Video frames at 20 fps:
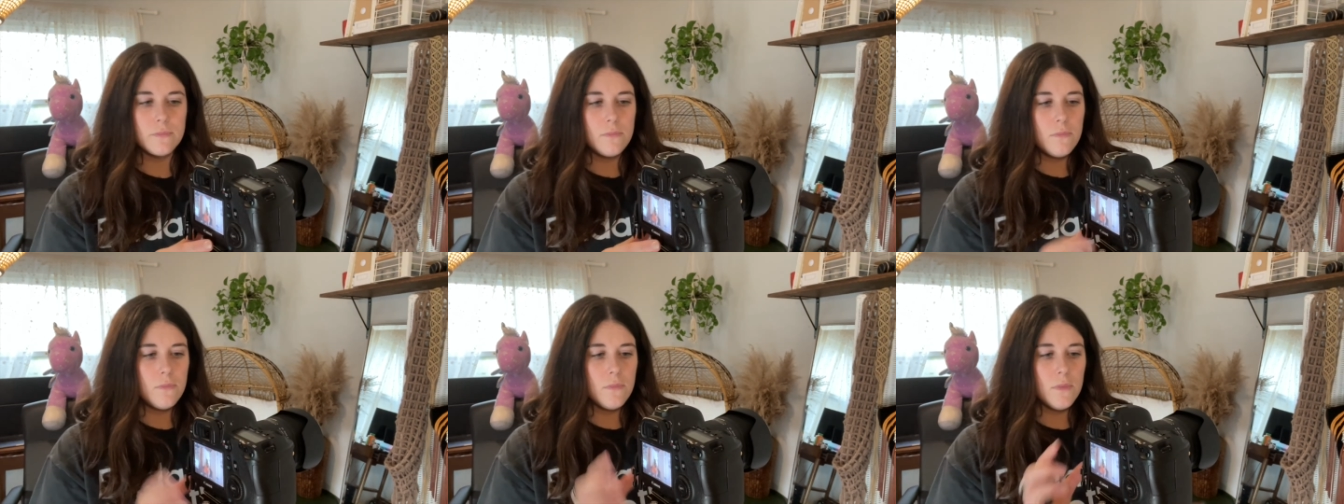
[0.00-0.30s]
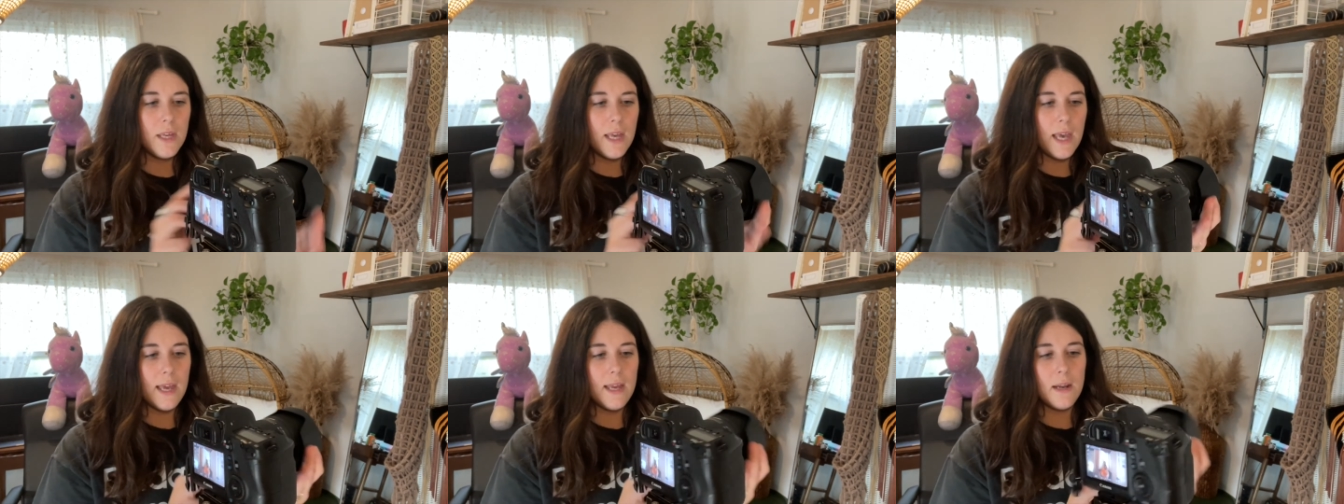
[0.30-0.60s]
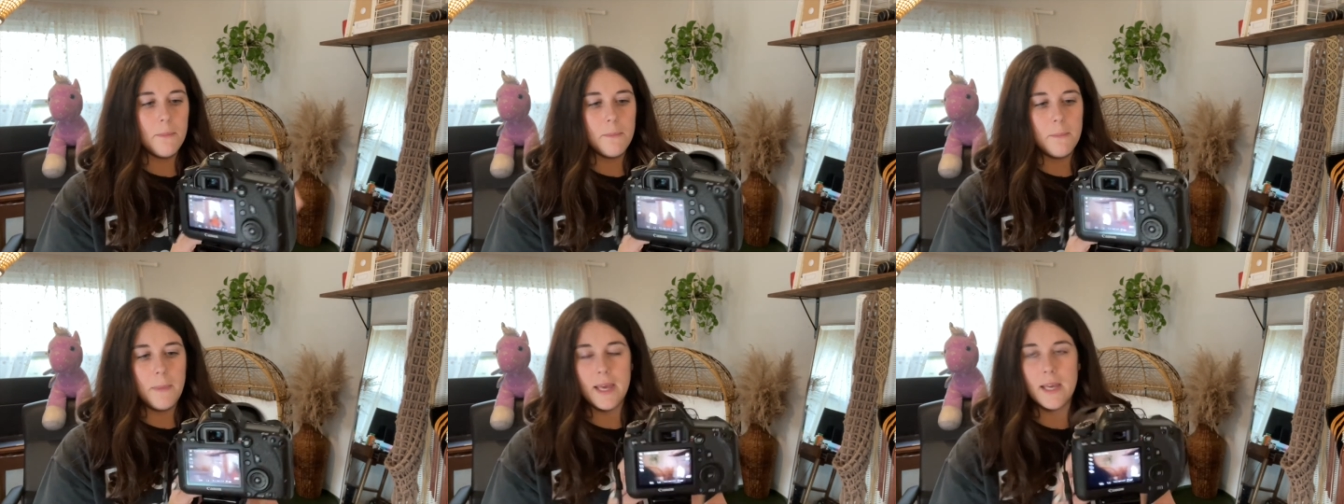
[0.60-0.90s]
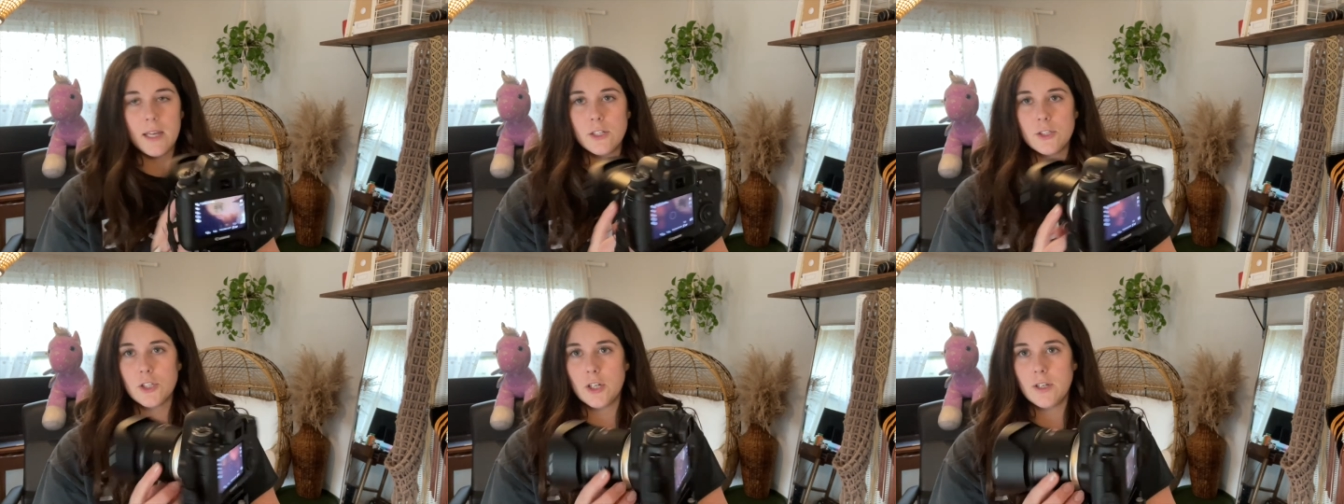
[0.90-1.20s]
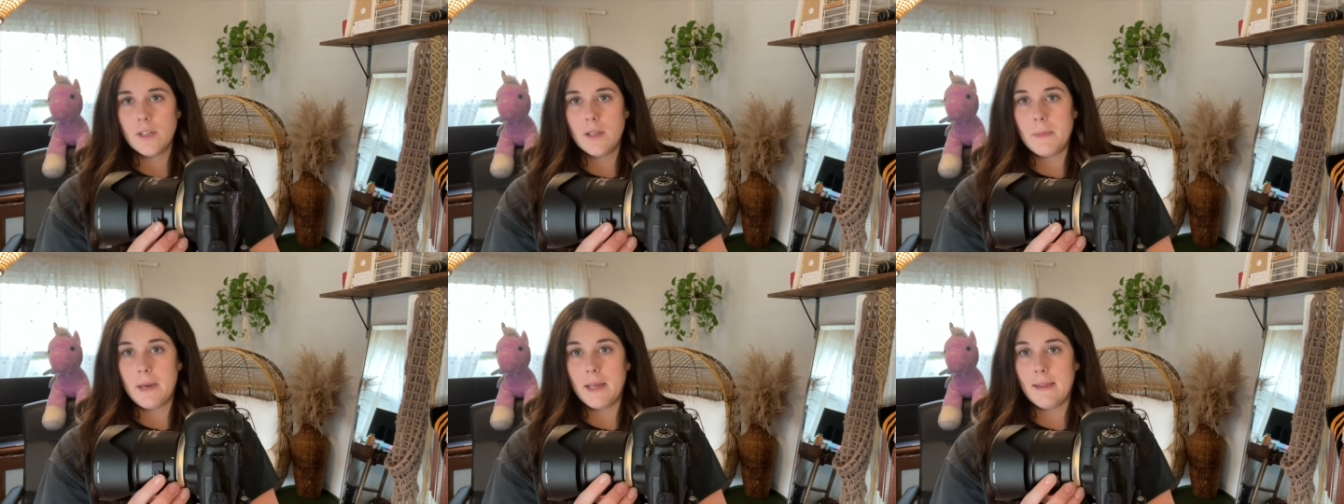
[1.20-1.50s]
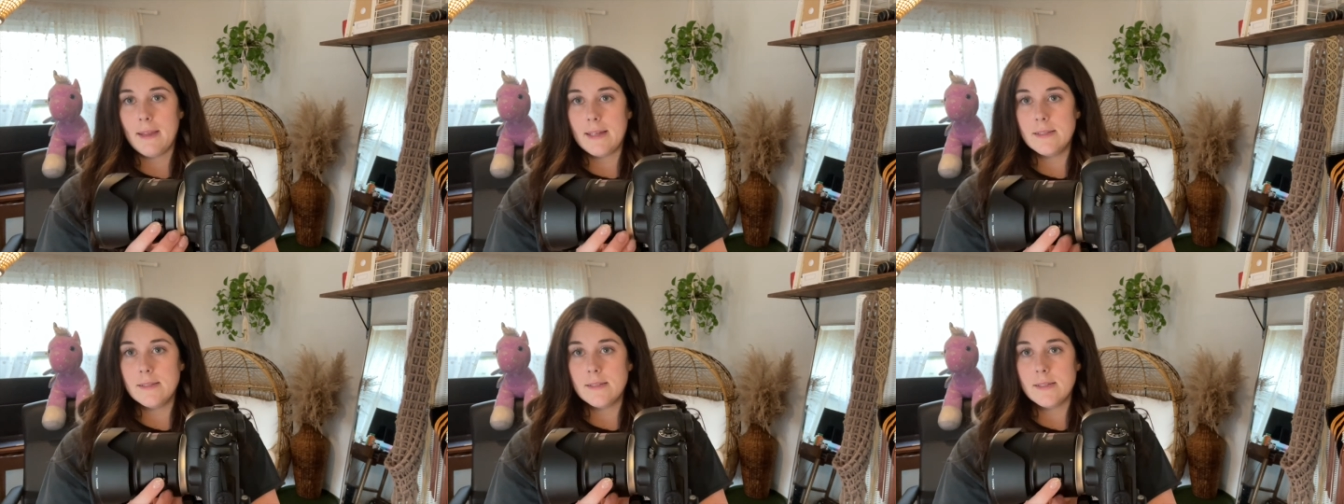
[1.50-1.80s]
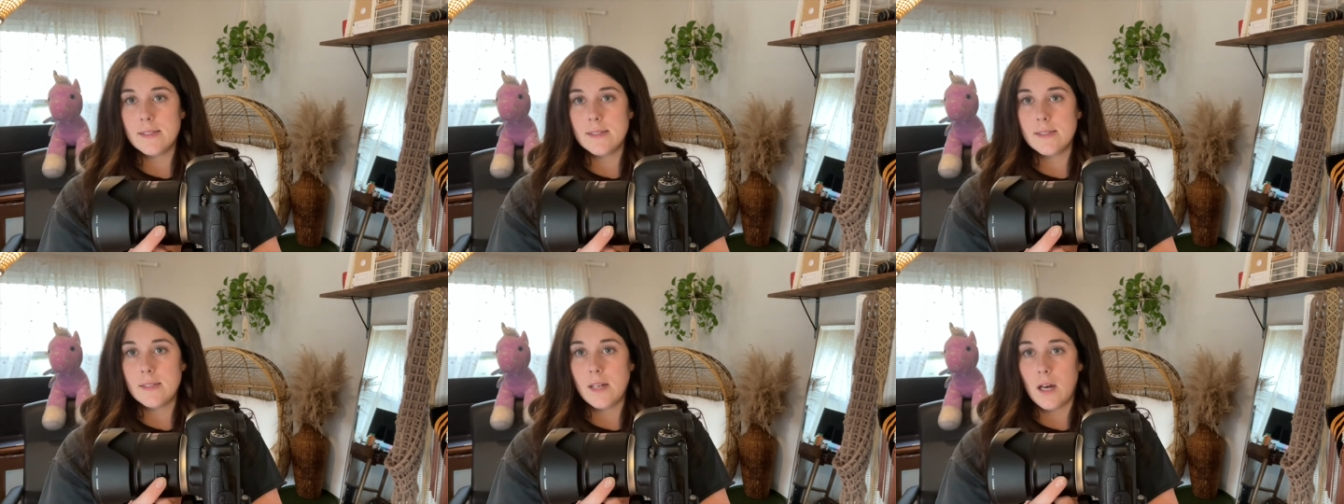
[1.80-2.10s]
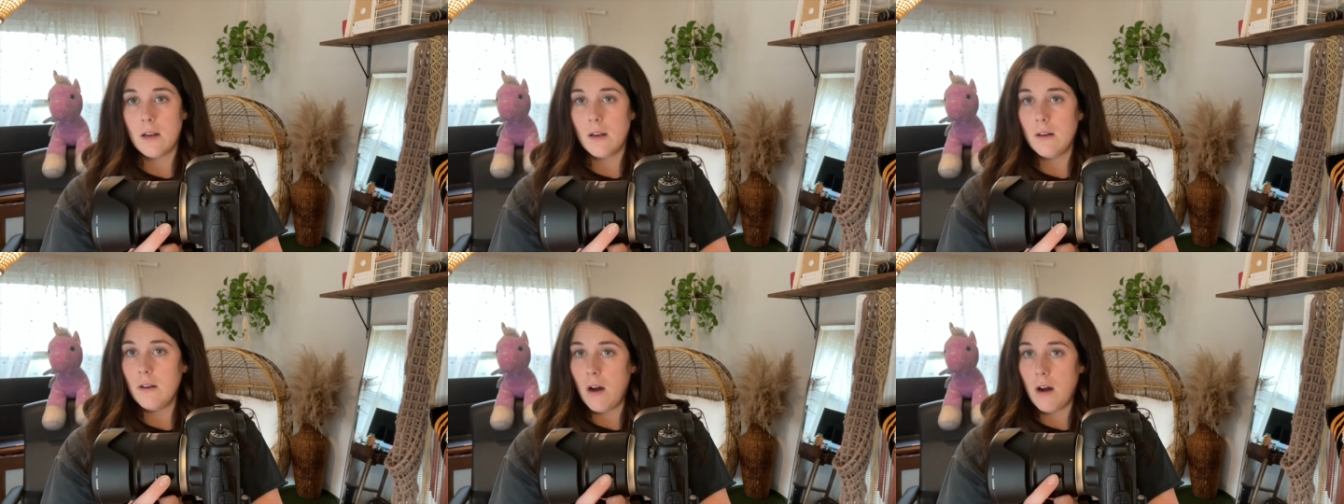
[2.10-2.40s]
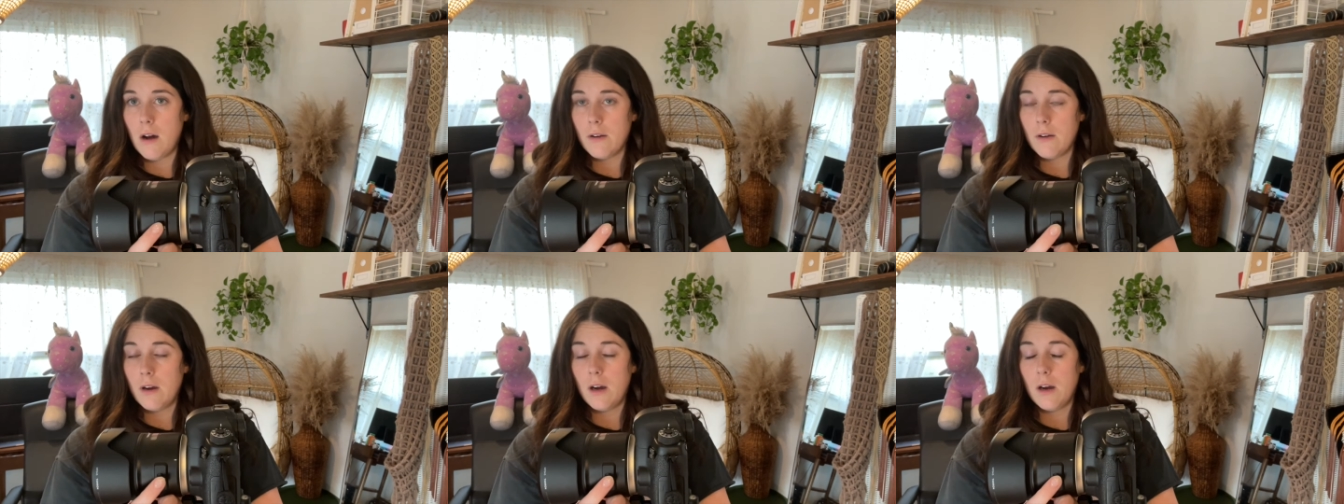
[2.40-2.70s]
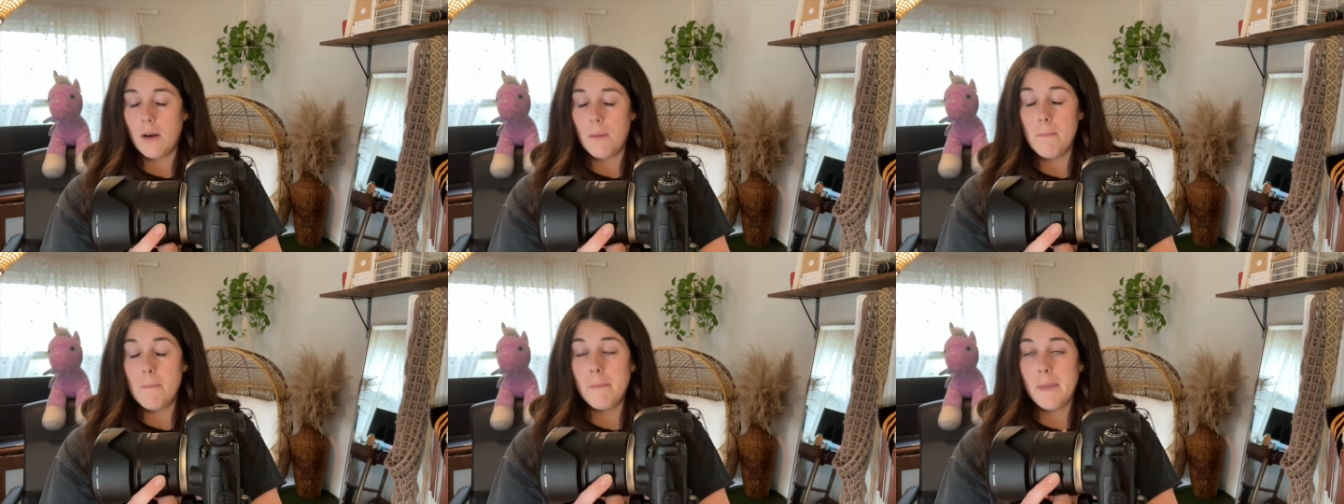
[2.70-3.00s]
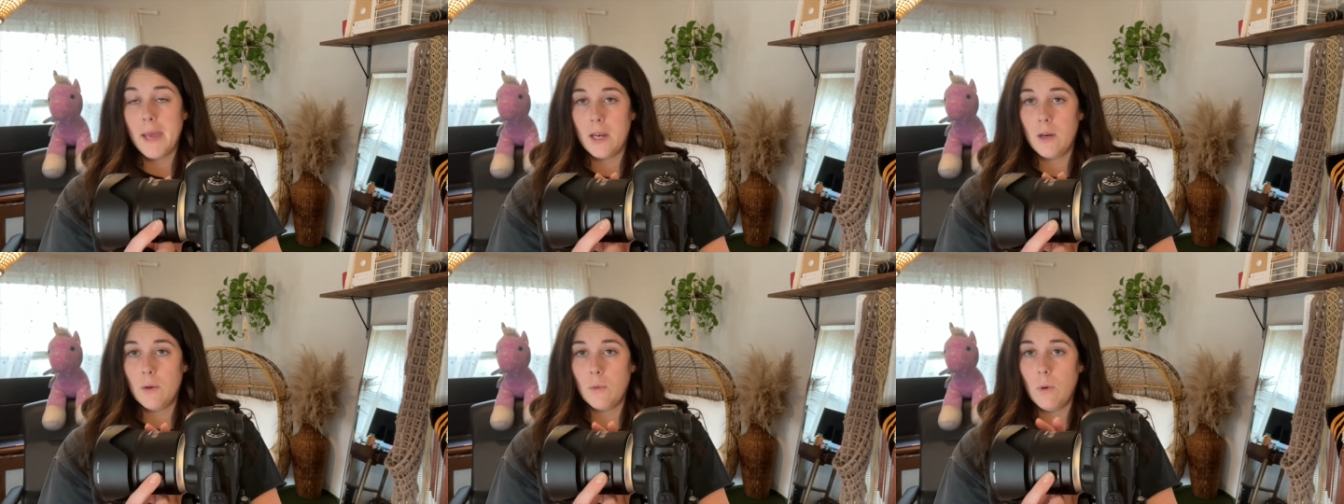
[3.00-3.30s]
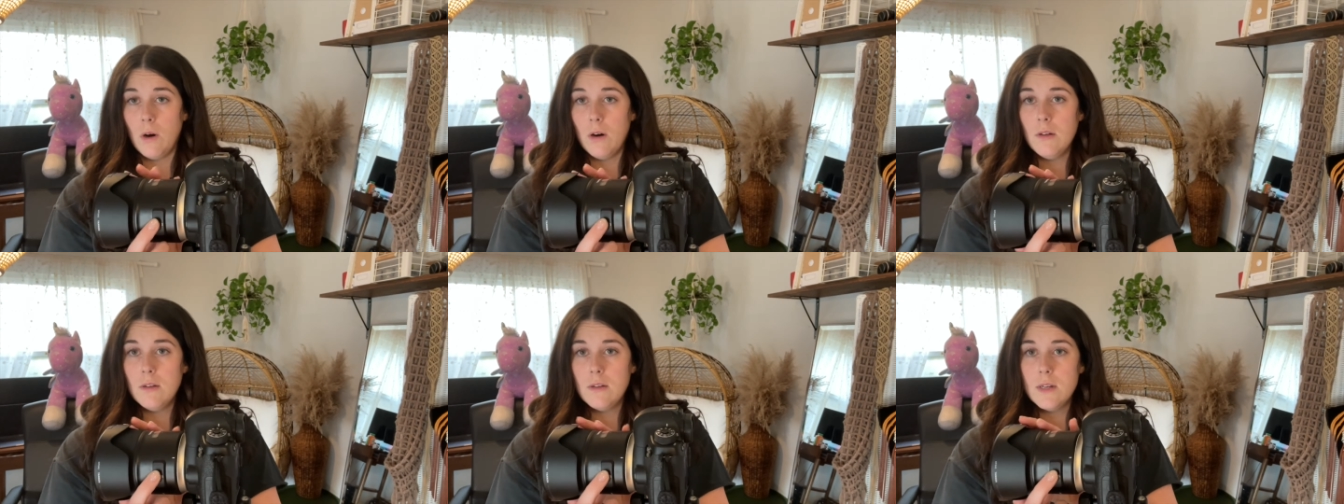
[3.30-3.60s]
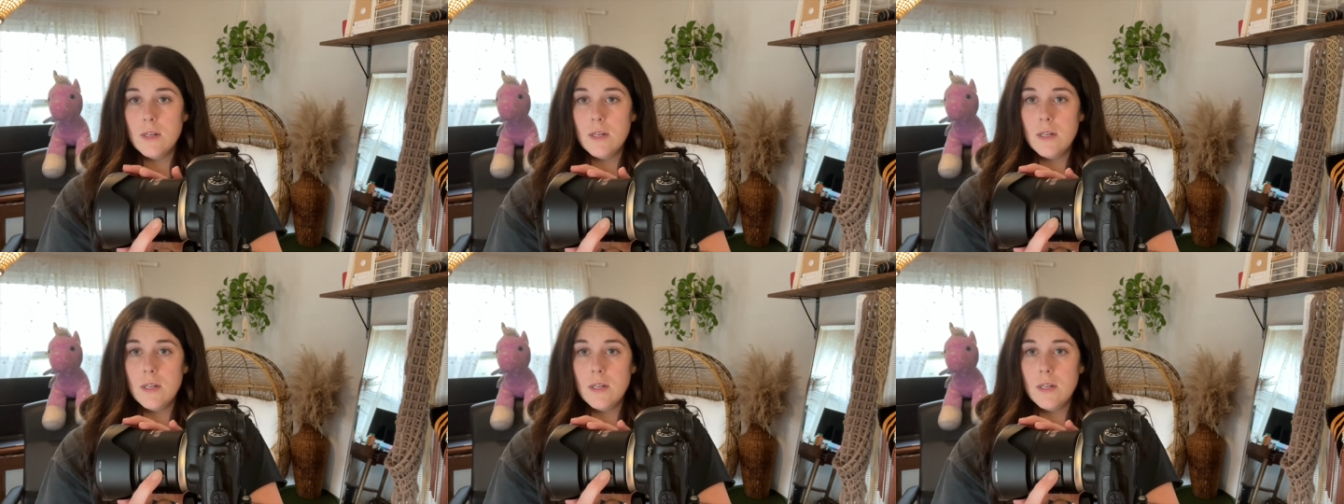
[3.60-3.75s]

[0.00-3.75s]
Okay, and I'm making sure that my lens is not on manual.